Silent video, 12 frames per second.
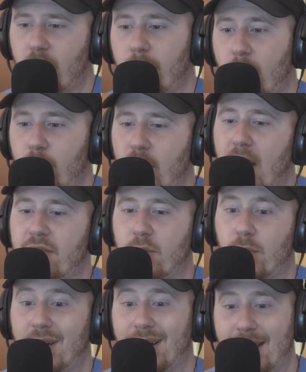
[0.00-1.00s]
world. But when you have
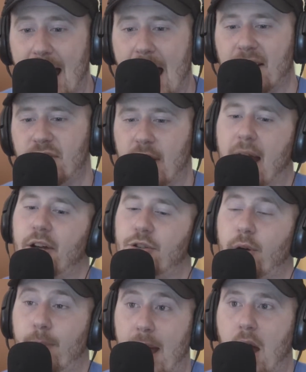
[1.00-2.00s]
someone of that
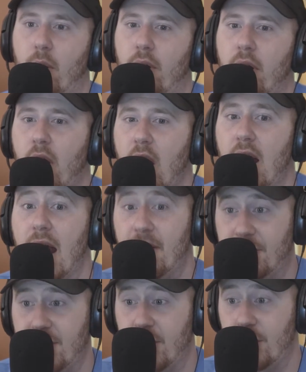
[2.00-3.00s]
stature and power, and
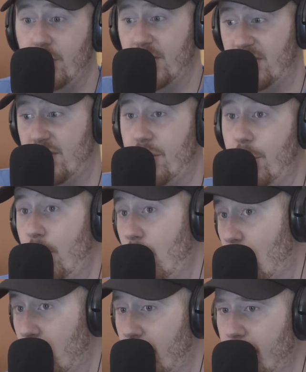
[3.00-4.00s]
they're telling you this is the
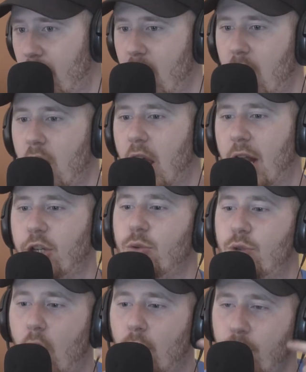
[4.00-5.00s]
norm, yeah, and you
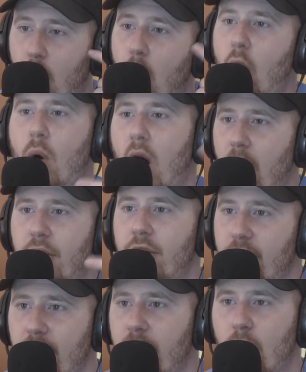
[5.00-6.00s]
don't know
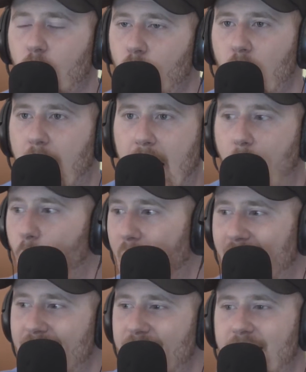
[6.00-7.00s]
other like
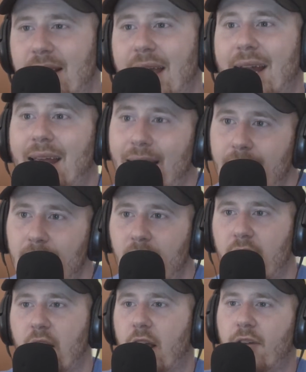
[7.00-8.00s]
ways to get in.
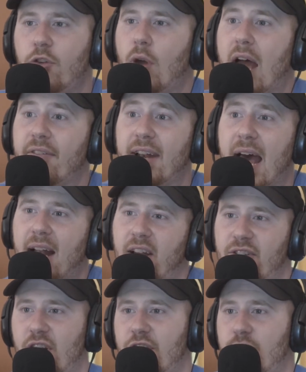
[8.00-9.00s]
It, like, if you haven't yeah. had a
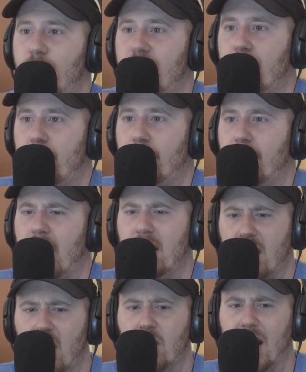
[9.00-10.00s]
discussion with someone and be like,
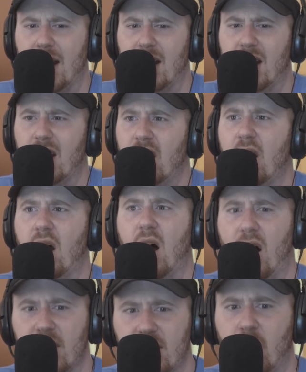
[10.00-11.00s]
no, like,
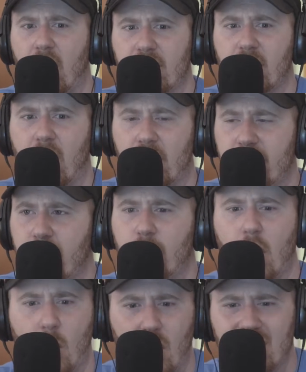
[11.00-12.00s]
hustle, hustle, hustle,
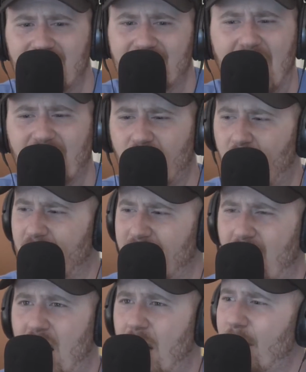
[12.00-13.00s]
go on sets all the
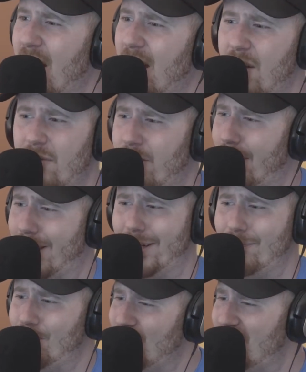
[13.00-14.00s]
time,
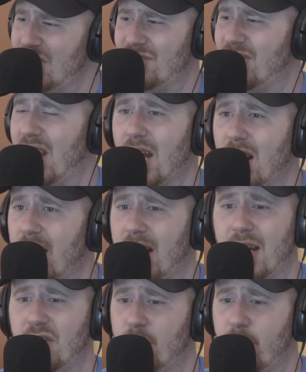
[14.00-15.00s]
fucking just kill it
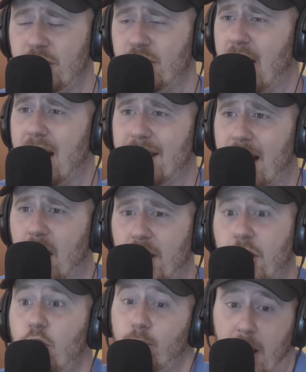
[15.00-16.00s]
and just put yeah. your head down,
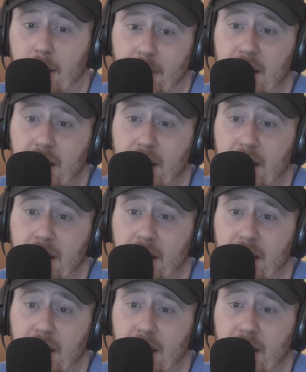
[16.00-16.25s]
and you might